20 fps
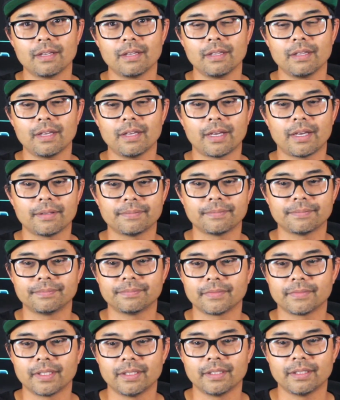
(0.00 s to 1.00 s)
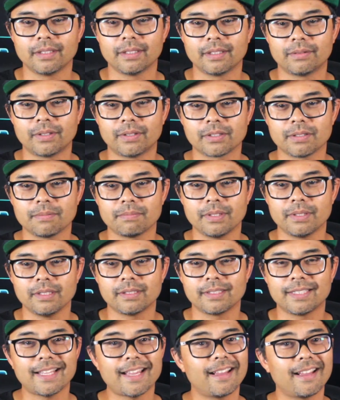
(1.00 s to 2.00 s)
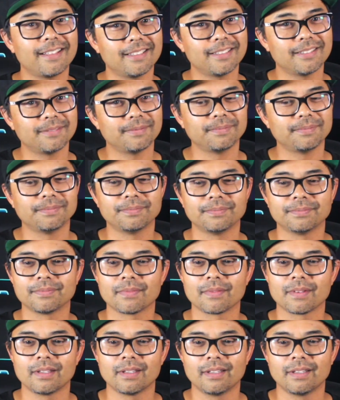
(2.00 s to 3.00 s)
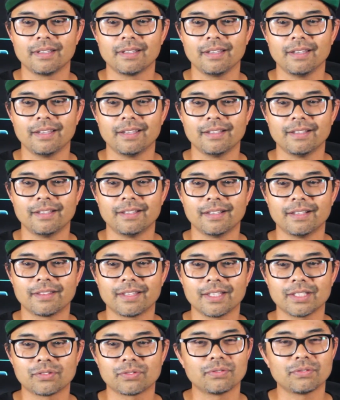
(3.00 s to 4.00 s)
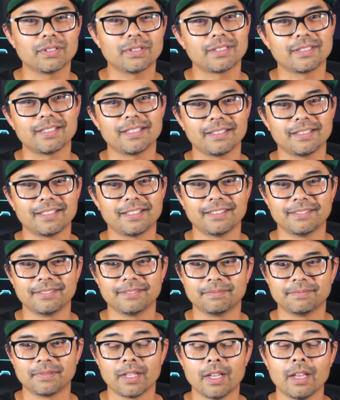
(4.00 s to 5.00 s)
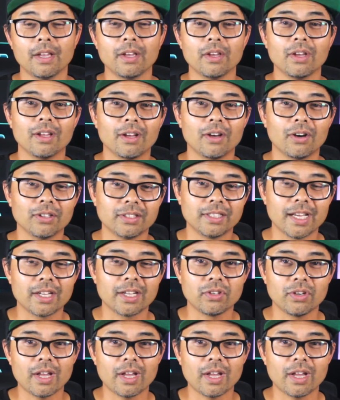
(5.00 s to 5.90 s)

yeah. And rest in peace, Dad. And thanks for visiting. Oh, Dad, you